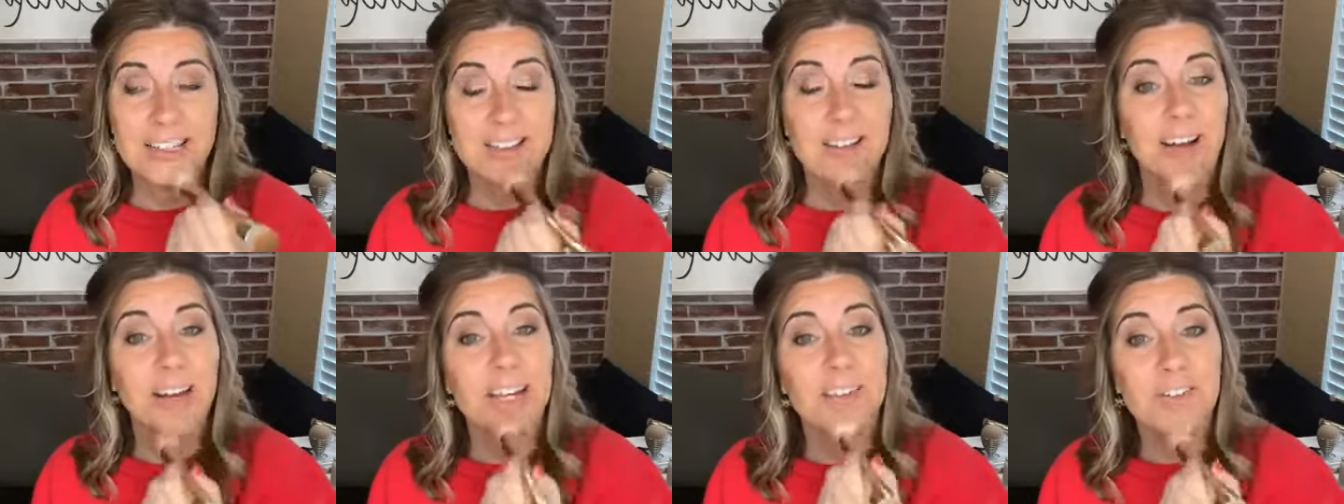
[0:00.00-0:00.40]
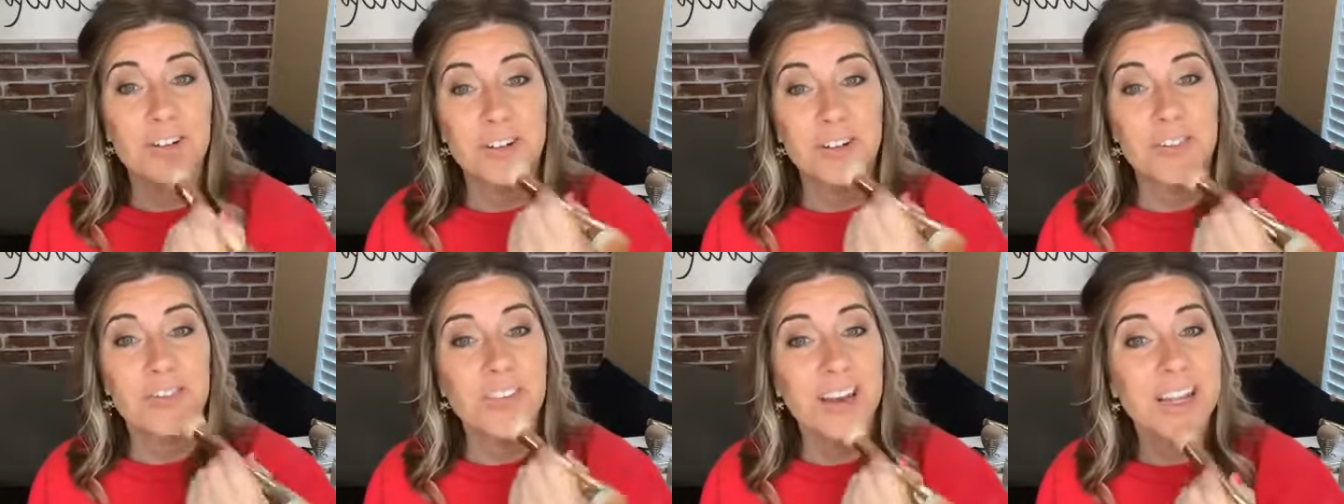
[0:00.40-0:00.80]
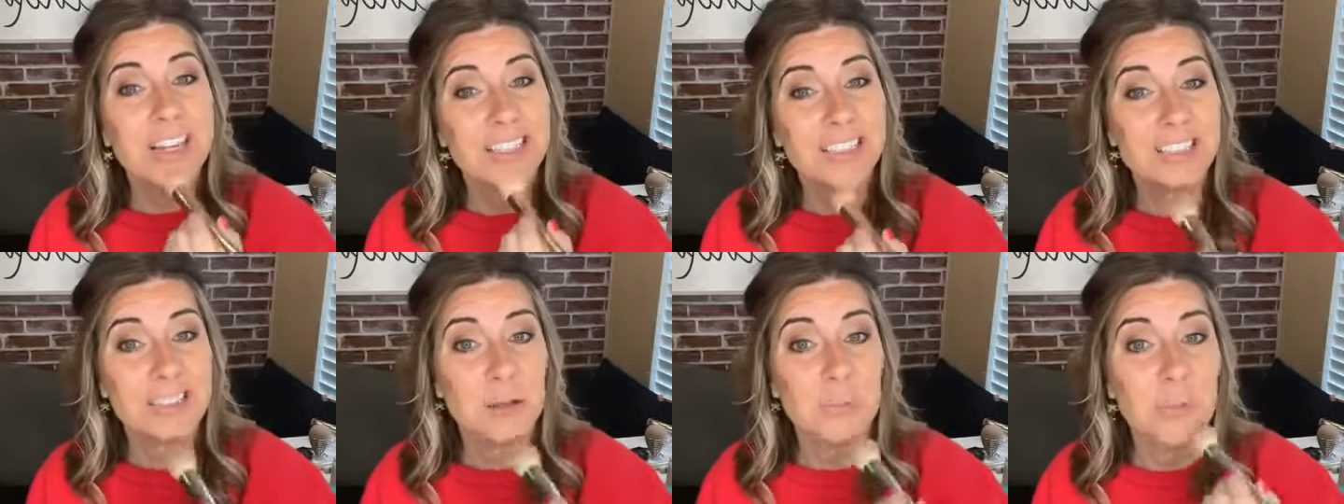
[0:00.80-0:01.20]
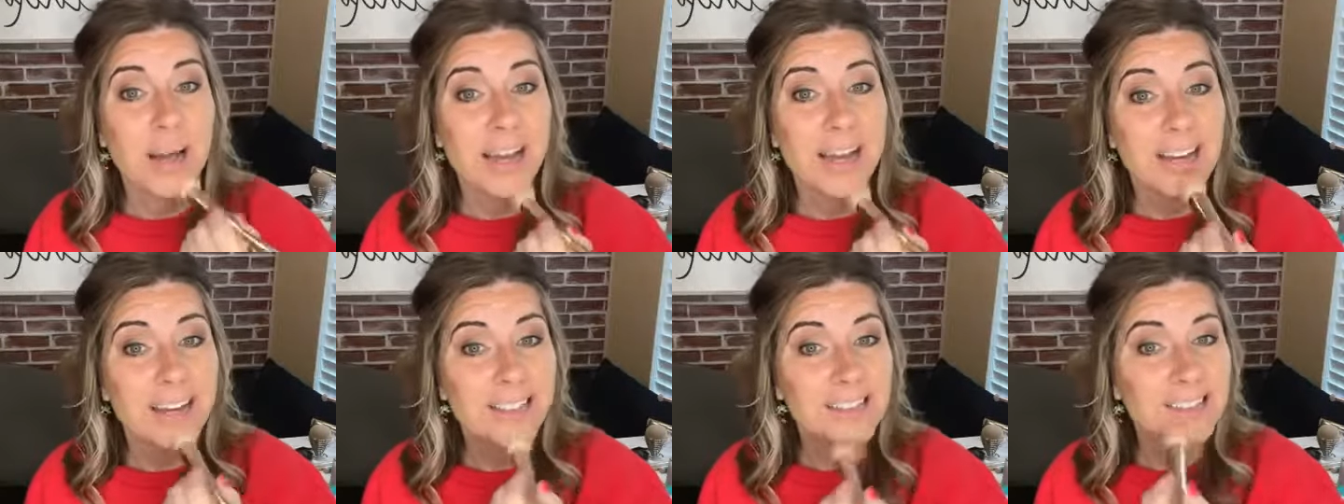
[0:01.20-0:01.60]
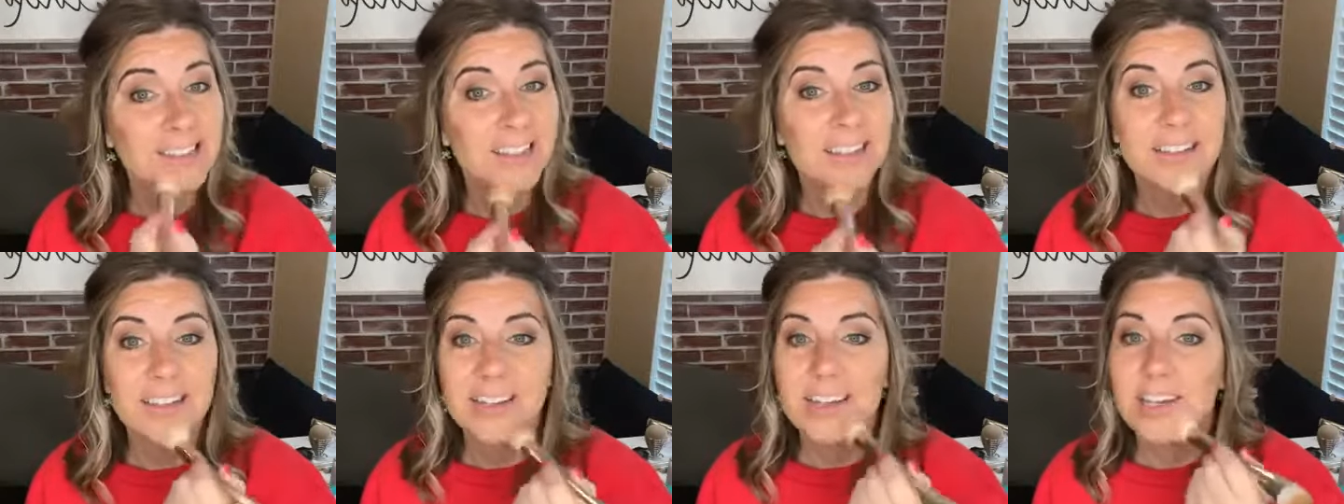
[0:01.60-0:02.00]
not even your face it's a mask
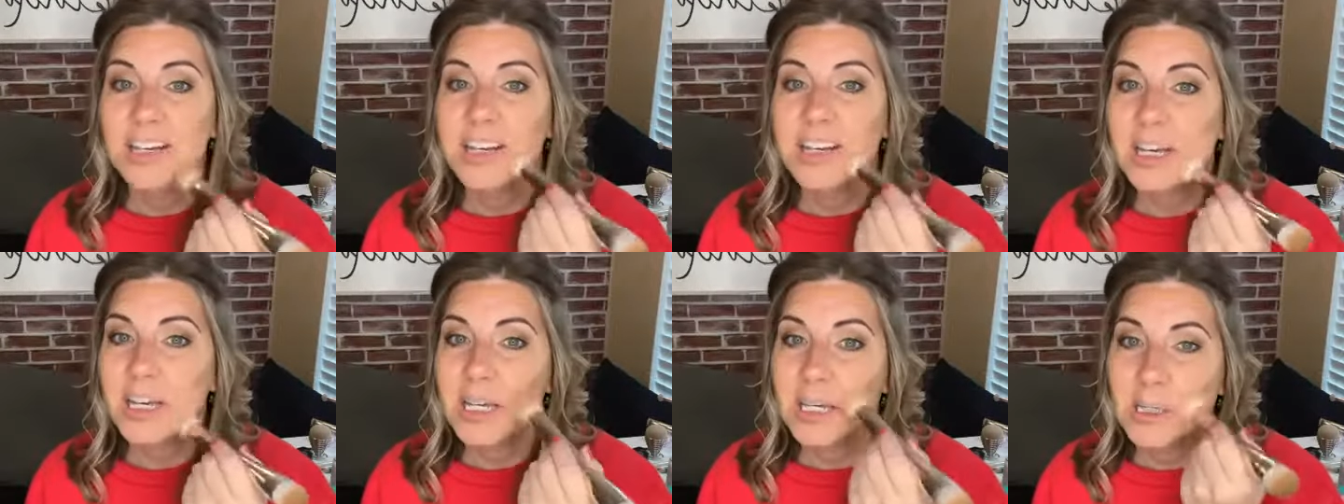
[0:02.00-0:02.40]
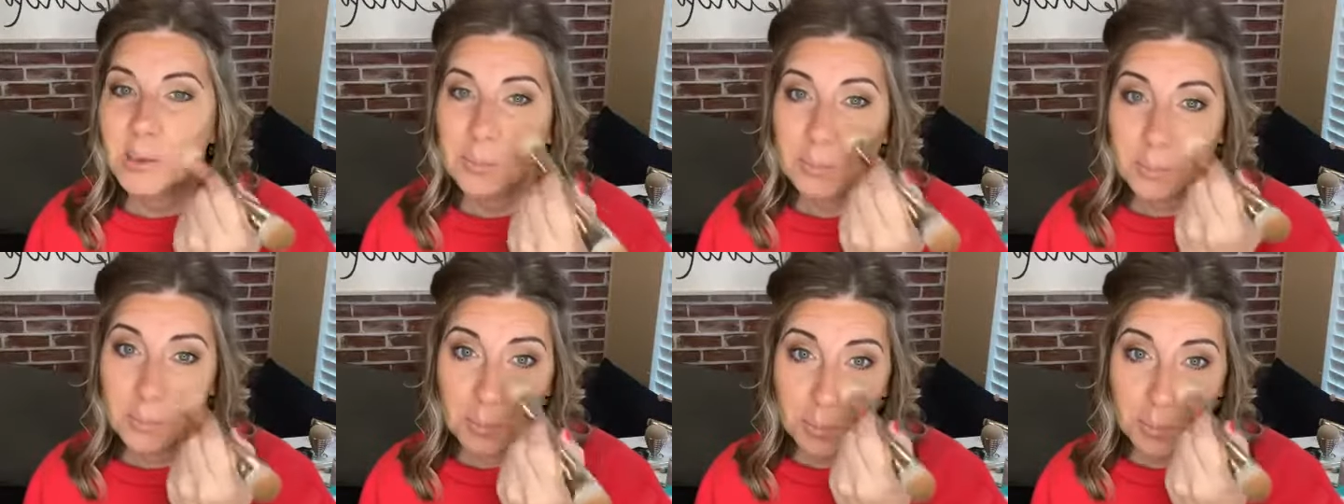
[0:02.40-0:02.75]
and